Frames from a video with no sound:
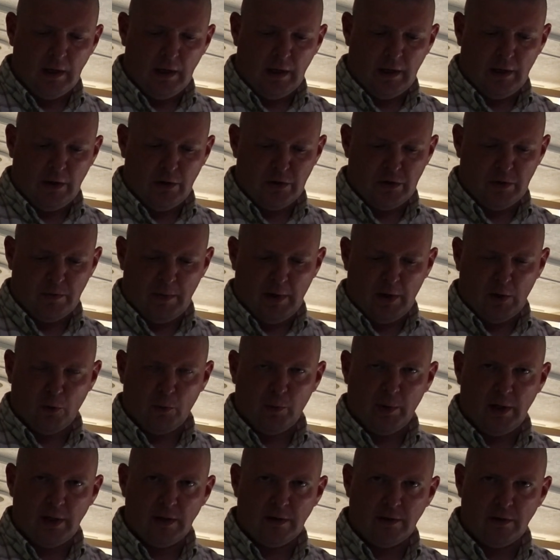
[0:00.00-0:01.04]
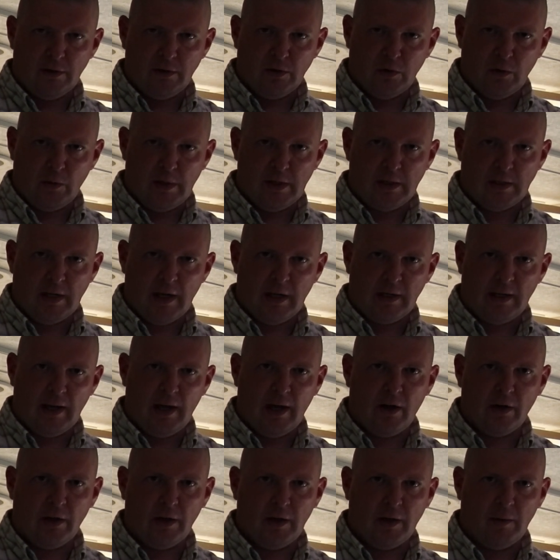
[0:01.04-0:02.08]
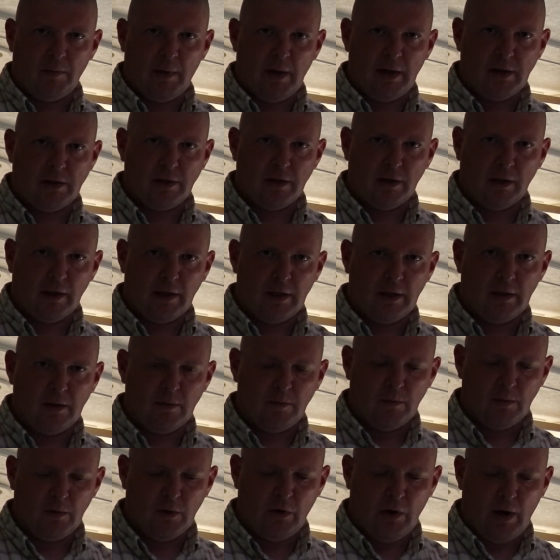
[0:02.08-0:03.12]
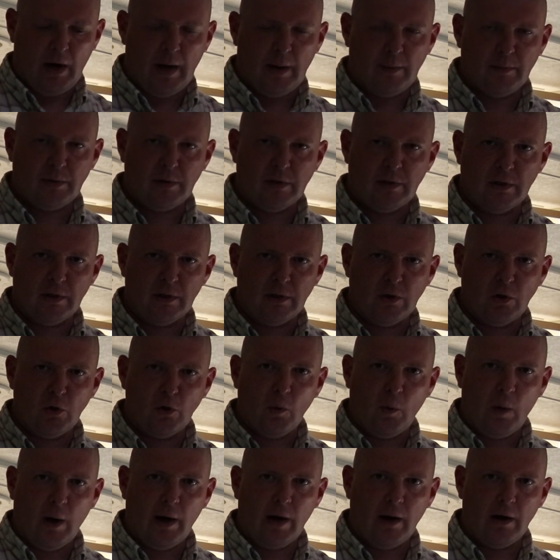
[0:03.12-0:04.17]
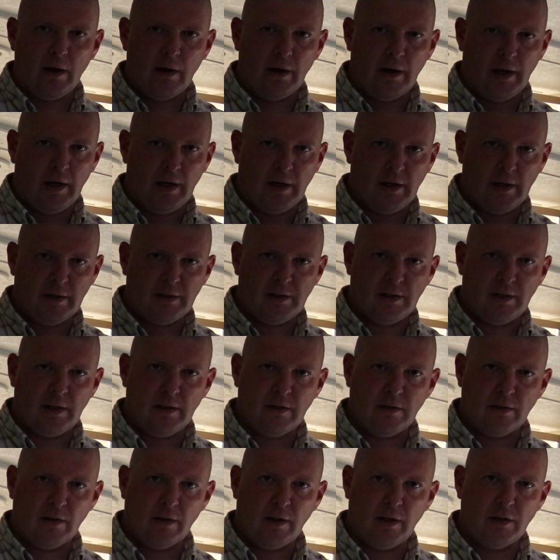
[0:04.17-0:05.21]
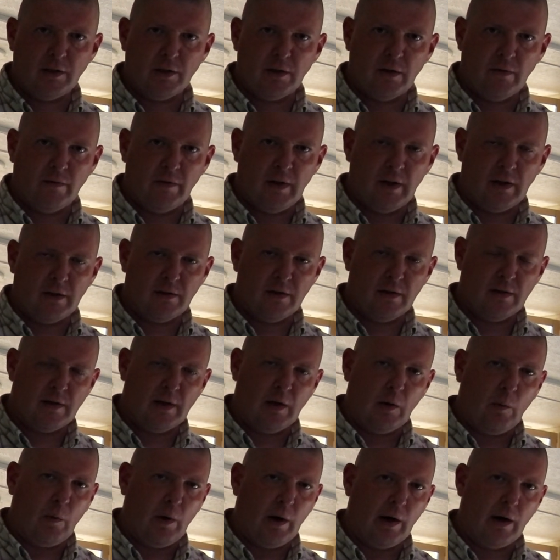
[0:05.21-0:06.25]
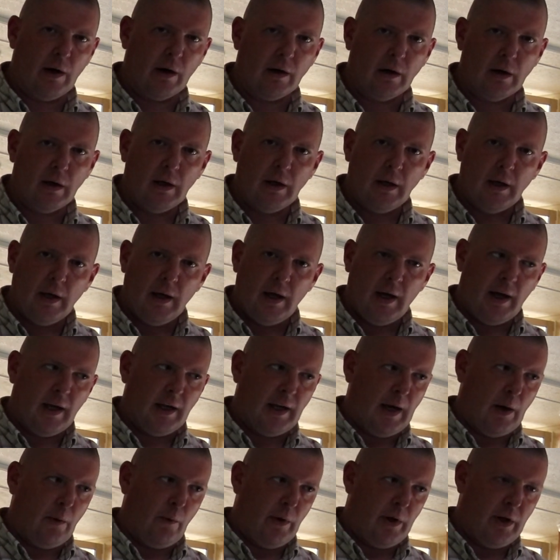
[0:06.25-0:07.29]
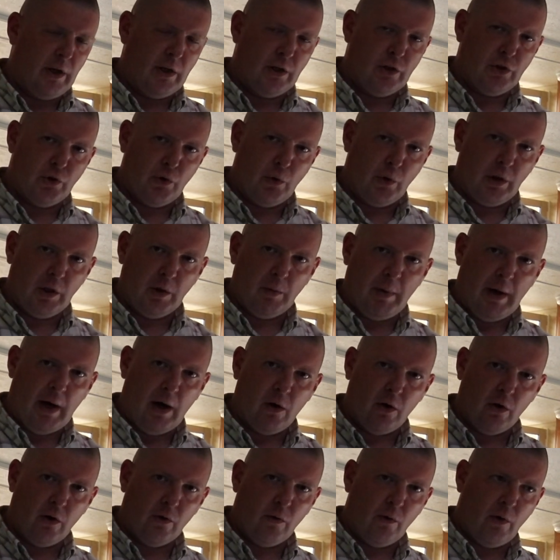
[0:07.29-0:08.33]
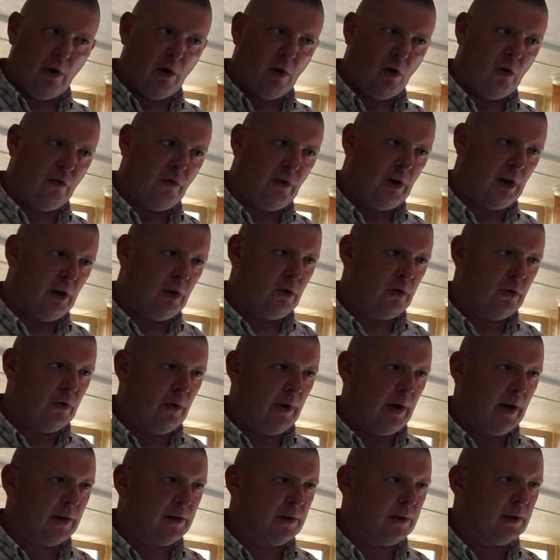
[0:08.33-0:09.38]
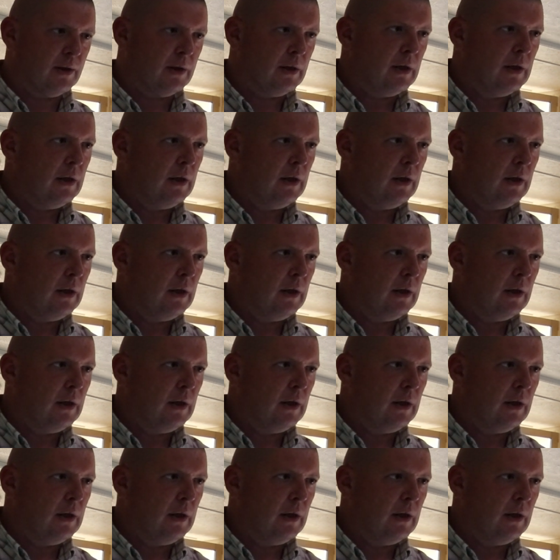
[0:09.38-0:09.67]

And there's a metal piece. You squeeze that down, and it basically grabs the new wire and it cuts the insulation of the existing wire, and that way you can join the power and run off in a new direction.